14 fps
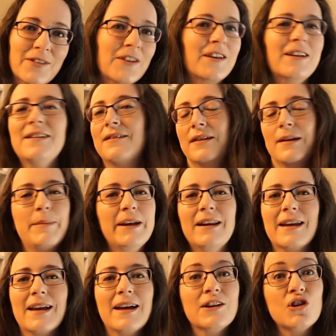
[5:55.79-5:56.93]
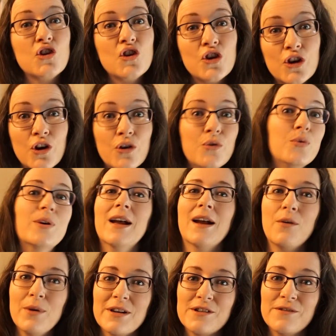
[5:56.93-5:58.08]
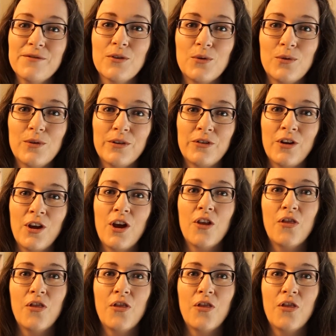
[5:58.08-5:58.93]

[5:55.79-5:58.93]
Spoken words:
that I seemingly had no character flaws